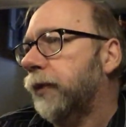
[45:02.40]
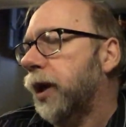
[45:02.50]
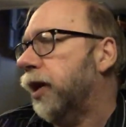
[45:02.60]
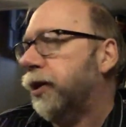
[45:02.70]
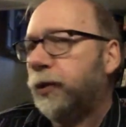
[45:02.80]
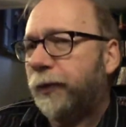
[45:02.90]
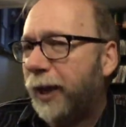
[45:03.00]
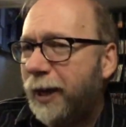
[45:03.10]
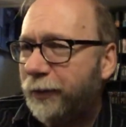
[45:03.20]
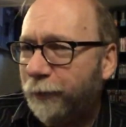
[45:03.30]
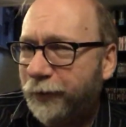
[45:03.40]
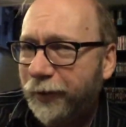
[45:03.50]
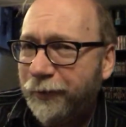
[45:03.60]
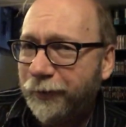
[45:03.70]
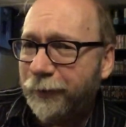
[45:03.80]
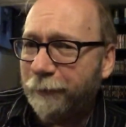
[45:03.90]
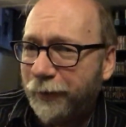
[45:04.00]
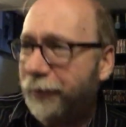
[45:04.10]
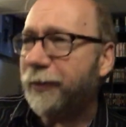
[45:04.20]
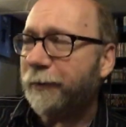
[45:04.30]
I'm not sure what that has to do with citizenship, but I
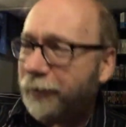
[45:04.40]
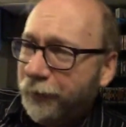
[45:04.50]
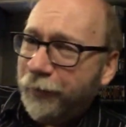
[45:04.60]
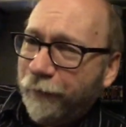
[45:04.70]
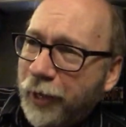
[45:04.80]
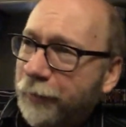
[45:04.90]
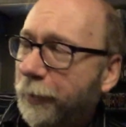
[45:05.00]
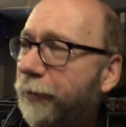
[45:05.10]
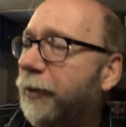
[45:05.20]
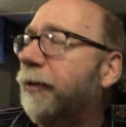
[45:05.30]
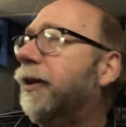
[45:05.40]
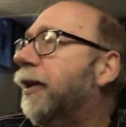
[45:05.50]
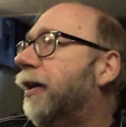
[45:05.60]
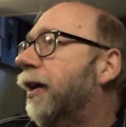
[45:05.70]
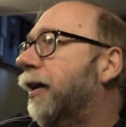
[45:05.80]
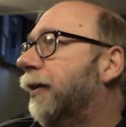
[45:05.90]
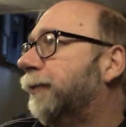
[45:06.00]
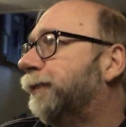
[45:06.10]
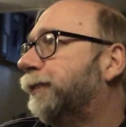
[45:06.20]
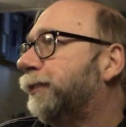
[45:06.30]
just thought it a neat fact to put out there.
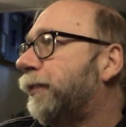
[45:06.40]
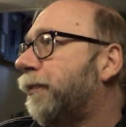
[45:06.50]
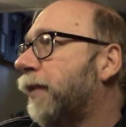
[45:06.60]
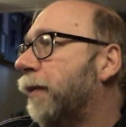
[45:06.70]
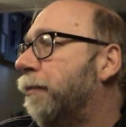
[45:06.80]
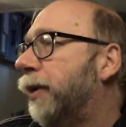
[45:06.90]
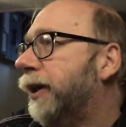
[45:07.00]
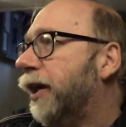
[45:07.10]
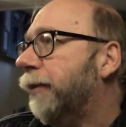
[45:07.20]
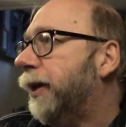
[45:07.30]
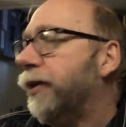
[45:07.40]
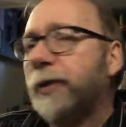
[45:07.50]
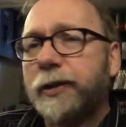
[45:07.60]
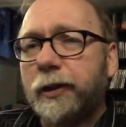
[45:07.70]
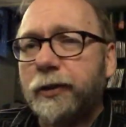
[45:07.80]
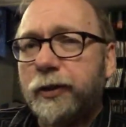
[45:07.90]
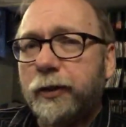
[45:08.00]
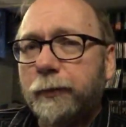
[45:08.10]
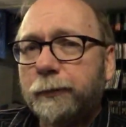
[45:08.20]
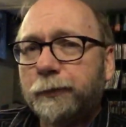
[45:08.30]
Um, but yeah, it'll be interesting to see.